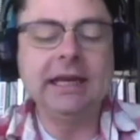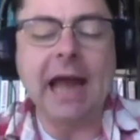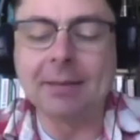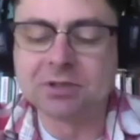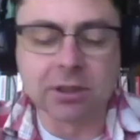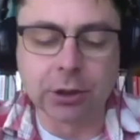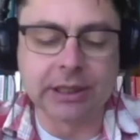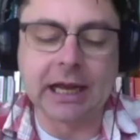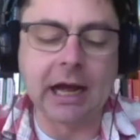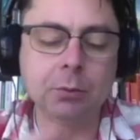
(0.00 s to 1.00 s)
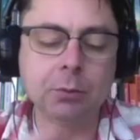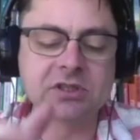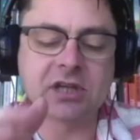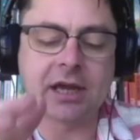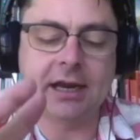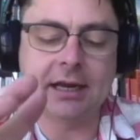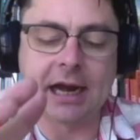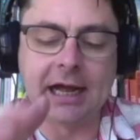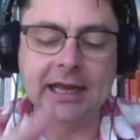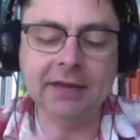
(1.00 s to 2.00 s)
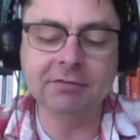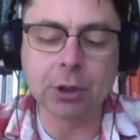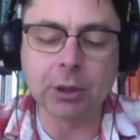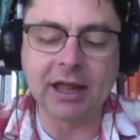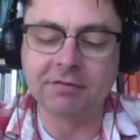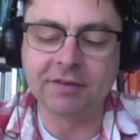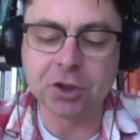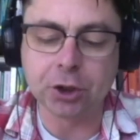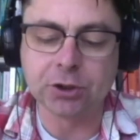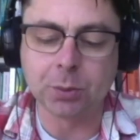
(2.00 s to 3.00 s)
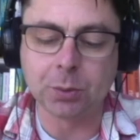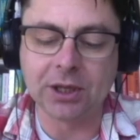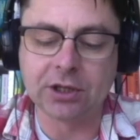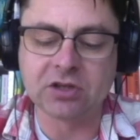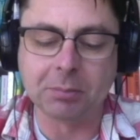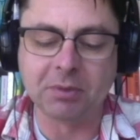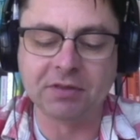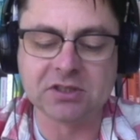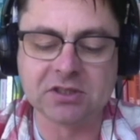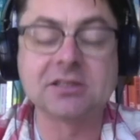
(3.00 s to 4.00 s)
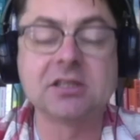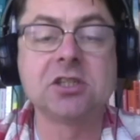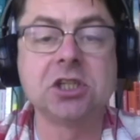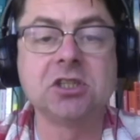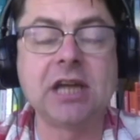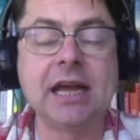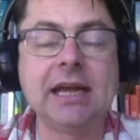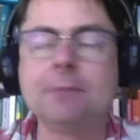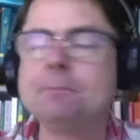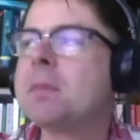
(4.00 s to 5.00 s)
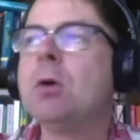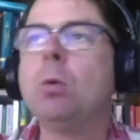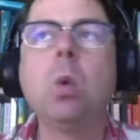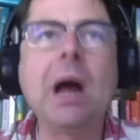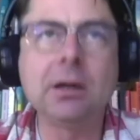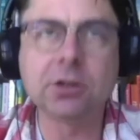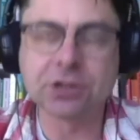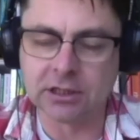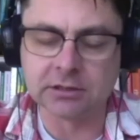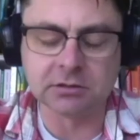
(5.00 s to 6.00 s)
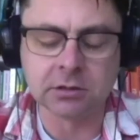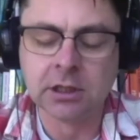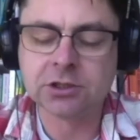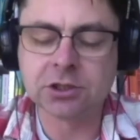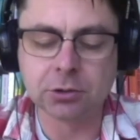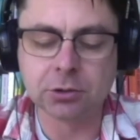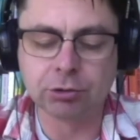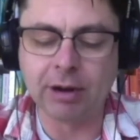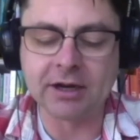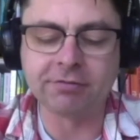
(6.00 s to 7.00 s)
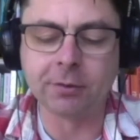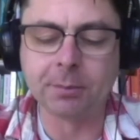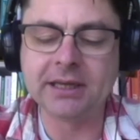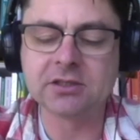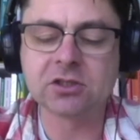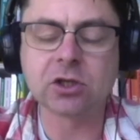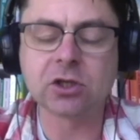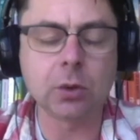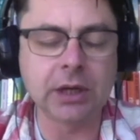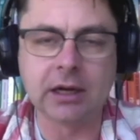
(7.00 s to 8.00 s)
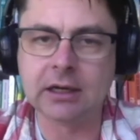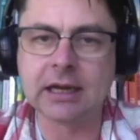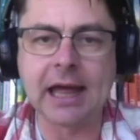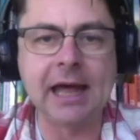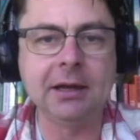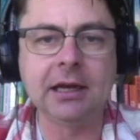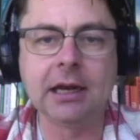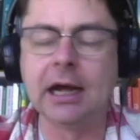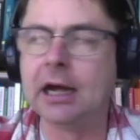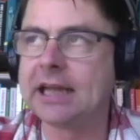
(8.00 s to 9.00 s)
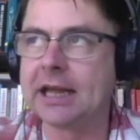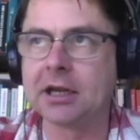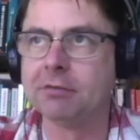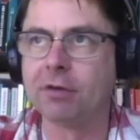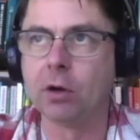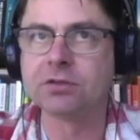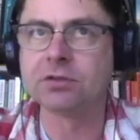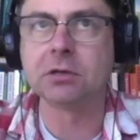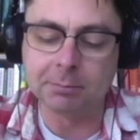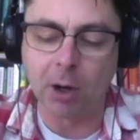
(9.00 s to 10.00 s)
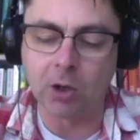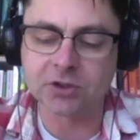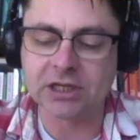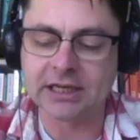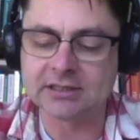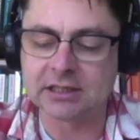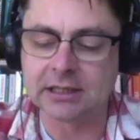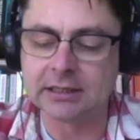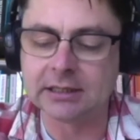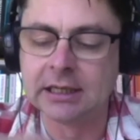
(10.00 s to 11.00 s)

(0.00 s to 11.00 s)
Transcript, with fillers: absolutely. I would say, uh, even though I have issues with some of the stances she's taken, well done to Greta for being so young and uh, getting involved in politics and